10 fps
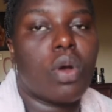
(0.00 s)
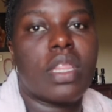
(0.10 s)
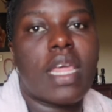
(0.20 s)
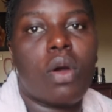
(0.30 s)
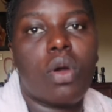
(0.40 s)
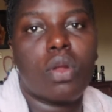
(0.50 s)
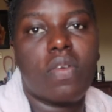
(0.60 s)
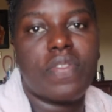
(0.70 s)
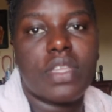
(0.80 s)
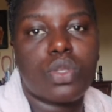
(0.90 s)
on the whole
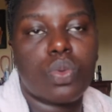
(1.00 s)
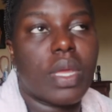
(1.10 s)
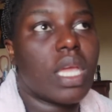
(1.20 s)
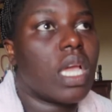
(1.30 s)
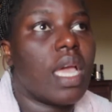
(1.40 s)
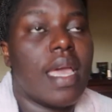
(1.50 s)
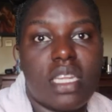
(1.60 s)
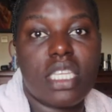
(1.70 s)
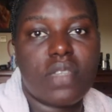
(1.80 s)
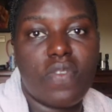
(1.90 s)
of this week.
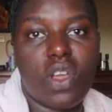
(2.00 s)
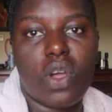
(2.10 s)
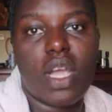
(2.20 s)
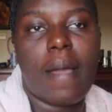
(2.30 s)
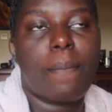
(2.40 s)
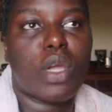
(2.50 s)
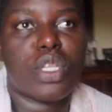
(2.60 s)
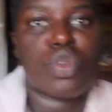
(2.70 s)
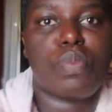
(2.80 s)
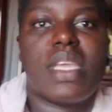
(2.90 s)
In this vlog, I'm
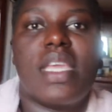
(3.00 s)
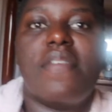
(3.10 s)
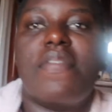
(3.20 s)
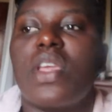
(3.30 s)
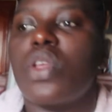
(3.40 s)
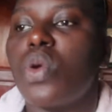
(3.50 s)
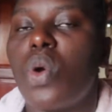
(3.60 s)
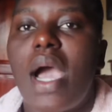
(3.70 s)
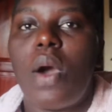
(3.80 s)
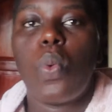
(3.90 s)
going to be giving
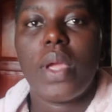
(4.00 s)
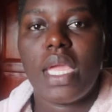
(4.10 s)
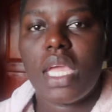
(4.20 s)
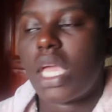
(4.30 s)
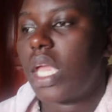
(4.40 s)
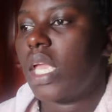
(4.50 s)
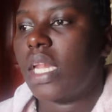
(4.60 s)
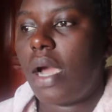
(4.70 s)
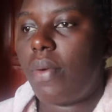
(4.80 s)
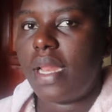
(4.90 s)
you a week
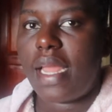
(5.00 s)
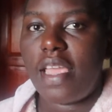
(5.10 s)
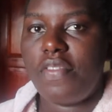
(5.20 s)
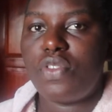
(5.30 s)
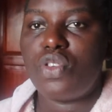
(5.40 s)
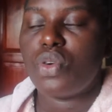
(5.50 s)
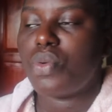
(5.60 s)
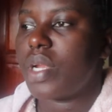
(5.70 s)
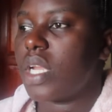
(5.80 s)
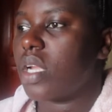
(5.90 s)
in our life
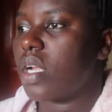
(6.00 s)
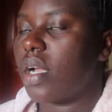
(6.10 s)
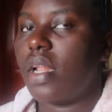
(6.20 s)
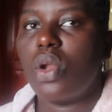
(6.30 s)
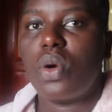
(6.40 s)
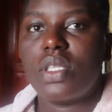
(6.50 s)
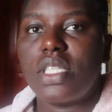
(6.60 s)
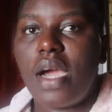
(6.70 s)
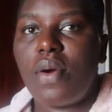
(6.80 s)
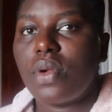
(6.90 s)
during
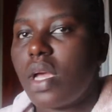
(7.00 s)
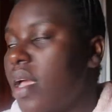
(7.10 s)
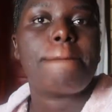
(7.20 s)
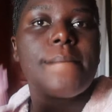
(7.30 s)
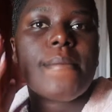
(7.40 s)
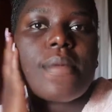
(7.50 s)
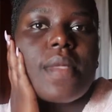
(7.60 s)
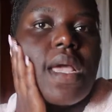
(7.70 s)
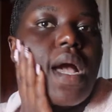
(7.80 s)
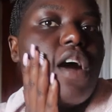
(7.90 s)
lockdown.
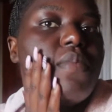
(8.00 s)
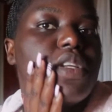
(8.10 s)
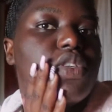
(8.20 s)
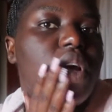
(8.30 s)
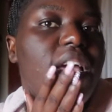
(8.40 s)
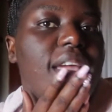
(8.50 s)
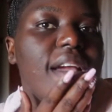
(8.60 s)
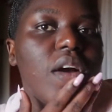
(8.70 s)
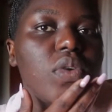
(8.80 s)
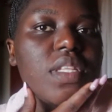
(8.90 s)
I'll be
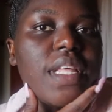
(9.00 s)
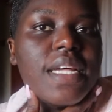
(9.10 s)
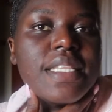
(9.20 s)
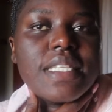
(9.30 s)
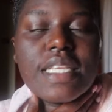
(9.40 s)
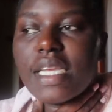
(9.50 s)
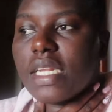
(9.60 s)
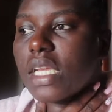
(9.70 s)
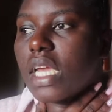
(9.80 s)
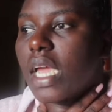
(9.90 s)
trying out the
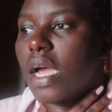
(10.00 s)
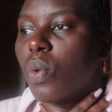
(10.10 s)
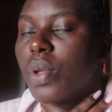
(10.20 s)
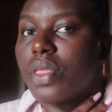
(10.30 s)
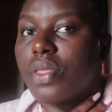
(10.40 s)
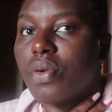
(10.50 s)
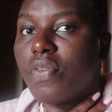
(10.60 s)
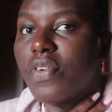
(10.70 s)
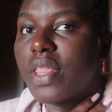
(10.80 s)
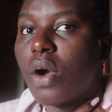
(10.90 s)
skincare with you
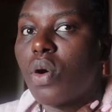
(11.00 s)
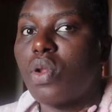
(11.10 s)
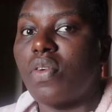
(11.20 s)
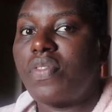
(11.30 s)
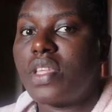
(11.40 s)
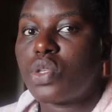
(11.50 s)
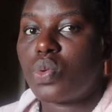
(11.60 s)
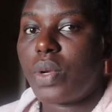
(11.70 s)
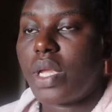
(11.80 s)
for the whole of this